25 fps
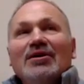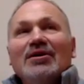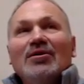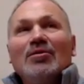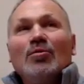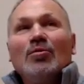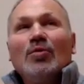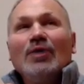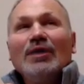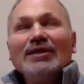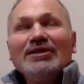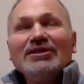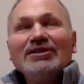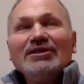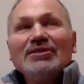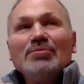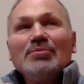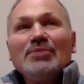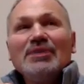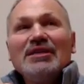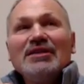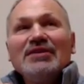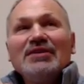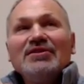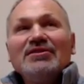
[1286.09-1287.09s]
what does it
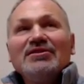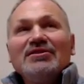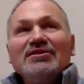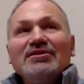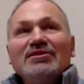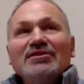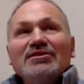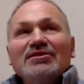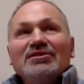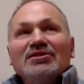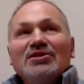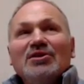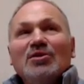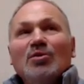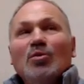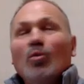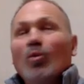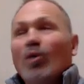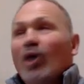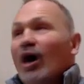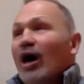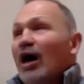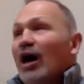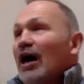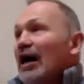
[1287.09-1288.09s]
mean to
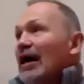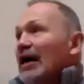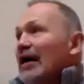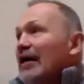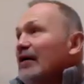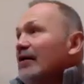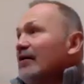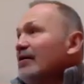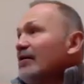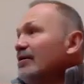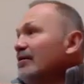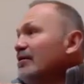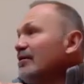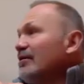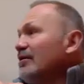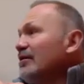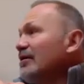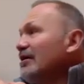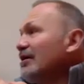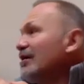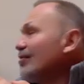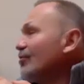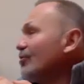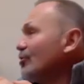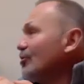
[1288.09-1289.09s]
walk
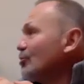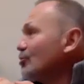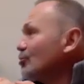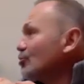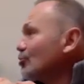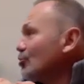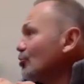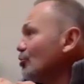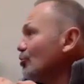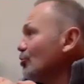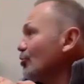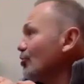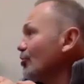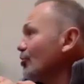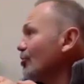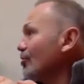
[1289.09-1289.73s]
in the truth?